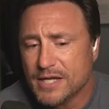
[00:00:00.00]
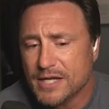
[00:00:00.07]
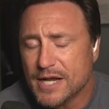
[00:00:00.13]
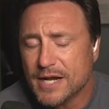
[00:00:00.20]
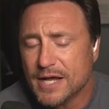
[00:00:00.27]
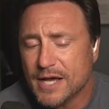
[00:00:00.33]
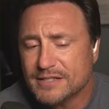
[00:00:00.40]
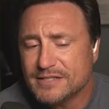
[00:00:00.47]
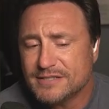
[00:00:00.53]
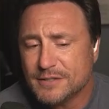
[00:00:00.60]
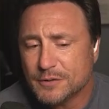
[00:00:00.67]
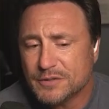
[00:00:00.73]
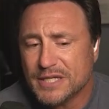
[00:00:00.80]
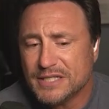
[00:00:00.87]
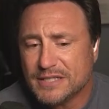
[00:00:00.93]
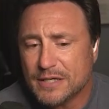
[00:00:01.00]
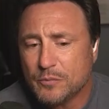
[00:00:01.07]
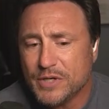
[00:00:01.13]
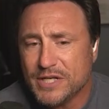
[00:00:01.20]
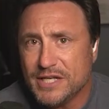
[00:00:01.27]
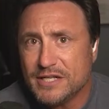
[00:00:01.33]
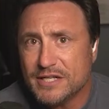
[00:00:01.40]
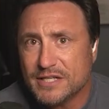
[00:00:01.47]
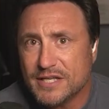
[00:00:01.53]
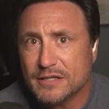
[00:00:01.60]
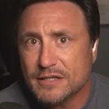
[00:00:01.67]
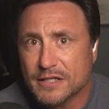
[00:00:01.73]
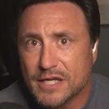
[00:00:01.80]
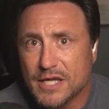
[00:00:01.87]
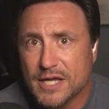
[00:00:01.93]
and I still think that we need to
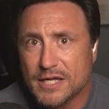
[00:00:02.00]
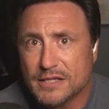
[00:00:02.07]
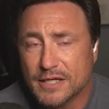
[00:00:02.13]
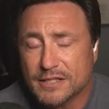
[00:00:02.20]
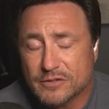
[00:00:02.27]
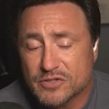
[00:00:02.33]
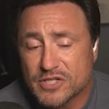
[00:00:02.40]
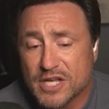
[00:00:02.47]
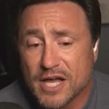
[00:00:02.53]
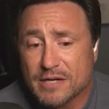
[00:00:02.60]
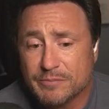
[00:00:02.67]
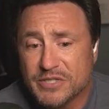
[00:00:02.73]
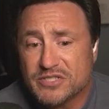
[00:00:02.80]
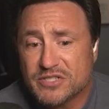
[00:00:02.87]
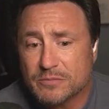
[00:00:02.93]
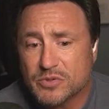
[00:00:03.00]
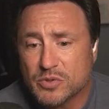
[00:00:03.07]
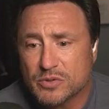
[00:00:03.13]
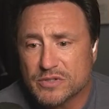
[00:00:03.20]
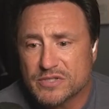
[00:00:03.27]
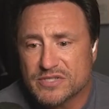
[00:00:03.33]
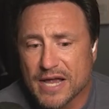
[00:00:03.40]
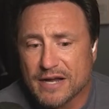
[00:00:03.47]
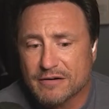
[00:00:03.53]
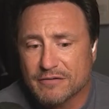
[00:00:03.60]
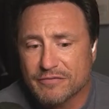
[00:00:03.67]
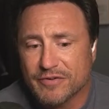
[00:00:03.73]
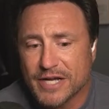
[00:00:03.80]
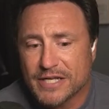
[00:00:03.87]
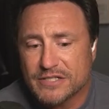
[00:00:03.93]
kill a kid. Like there's got to be yeah. some sort of
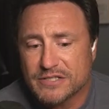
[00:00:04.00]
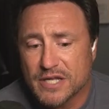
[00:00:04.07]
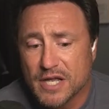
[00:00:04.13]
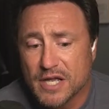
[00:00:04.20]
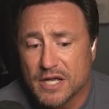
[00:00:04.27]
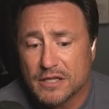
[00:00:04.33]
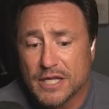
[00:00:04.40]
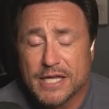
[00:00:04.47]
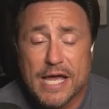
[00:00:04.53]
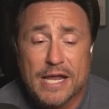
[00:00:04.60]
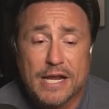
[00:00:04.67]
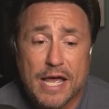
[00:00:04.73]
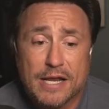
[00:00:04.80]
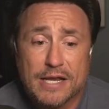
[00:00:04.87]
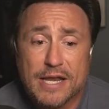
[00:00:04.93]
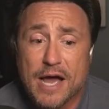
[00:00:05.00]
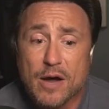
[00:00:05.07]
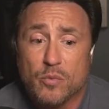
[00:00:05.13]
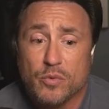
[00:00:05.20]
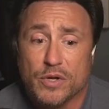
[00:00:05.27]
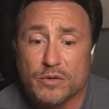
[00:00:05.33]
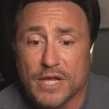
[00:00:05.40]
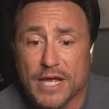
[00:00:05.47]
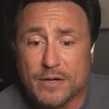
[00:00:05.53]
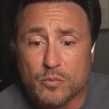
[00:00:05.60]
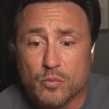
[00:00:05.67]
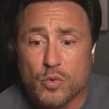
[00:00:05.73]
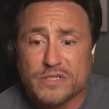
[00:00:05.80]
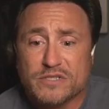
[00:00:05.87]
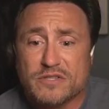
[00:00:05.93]
sacrifice. Like and and now we like
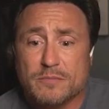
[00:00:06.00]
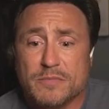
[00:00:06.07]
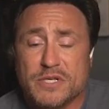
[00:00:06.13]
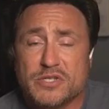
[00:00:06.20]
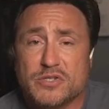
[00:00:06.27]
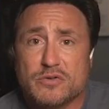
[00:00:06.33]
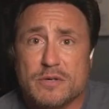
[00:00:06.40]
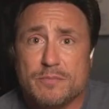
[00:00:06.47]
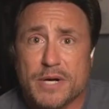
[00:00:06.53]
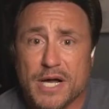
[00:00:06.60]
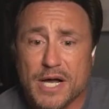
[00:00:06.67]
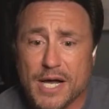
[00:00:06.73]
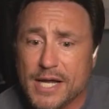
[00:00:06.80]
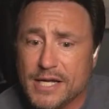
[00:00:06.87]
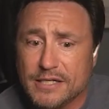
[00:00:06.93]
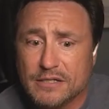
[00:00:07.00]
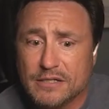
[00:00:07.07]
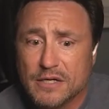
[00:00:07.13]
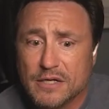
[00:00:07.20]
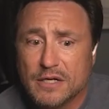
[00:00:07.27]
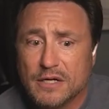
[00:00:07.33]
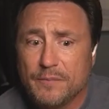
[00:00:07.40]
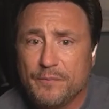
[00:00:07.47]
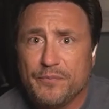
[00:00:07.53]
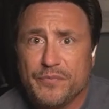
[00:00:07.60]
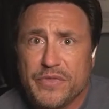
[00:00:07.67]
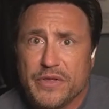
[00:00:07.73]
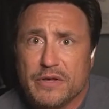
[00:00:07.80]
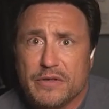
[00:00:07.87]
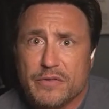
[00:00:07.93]
what's the mystery behind
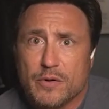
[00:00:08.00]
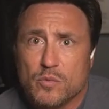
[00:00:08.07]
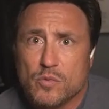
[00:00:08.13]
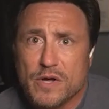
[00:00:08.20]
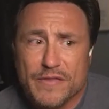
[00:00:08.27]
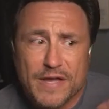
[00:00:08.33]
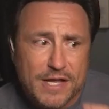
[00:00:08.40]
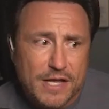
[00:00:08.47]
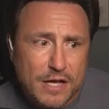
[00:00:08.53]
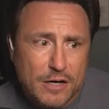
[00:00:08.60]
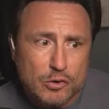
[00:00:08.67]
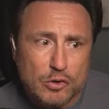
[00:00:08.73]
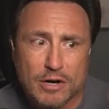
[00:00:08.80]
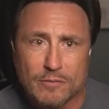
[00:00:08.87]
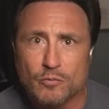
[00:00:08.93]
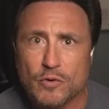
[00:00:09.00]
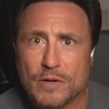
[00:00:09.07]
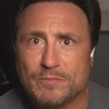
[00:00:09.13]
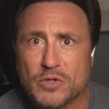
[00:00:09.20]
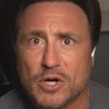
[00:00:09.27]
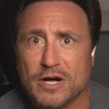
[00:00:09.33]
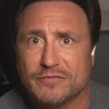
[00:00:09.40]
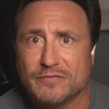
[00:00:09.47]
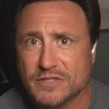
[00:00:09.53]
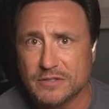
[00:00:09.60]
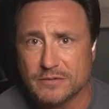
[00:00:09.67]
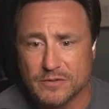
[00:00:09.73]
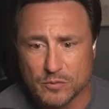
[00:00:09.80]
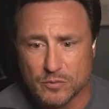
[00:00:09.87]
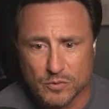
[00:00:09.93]
the the one that got her arm ripped off?
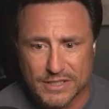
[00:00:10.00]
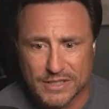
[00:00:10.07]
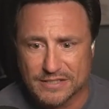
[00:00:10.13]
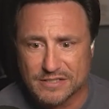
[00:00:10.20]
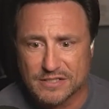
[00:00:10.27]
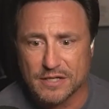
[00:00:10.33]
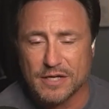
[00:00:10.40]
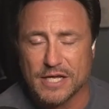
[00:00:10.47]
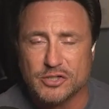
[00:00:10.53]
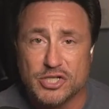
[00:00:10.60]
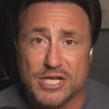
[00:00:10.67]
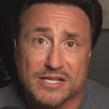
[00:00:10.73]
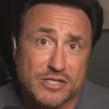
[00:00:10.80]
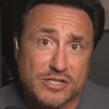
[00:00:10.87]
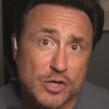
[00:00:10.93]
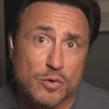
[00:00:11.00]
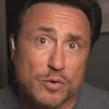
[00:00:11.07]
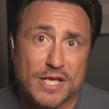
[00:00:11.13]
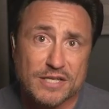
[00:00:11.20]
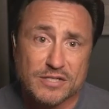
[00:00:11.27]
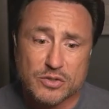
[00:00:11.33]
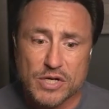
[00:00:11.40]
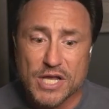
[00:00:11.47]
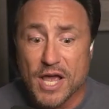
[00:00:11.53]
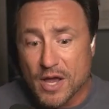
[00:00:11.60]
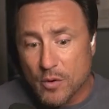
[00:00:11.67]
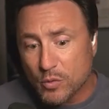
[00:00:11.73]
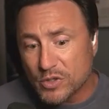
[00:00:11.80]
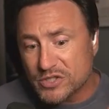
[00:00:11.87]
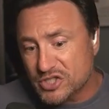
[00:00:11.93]
Yeah, well, like, one that's and she has no history.
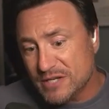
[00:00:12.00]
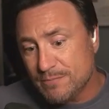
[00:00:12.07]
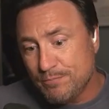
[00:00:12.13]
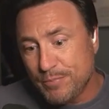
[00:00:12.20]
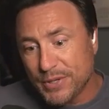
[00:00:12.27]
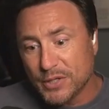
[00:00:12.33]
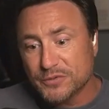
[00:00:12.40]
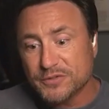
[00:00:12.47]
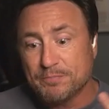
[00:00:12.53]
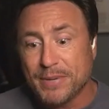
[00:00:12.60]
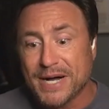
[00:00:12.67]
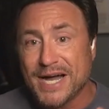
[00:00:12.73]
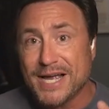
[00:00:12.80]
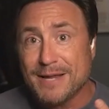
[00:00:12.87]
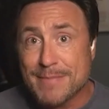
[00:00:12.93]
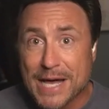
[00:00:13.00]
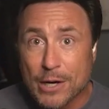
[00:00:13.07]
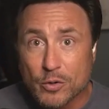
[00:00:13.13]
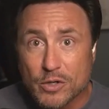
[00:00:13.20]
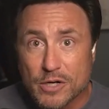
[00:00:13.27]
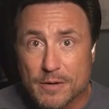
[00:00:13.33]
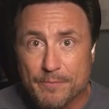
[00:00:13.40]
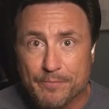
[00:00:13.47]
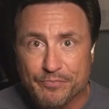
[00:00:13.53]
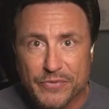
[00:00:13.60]
Was she built by Malcolm?